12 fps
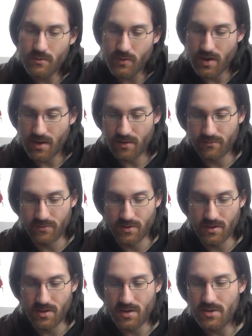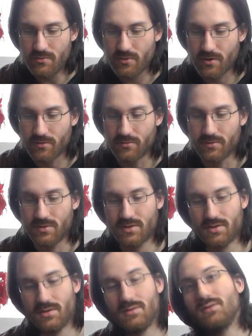we have the heroes.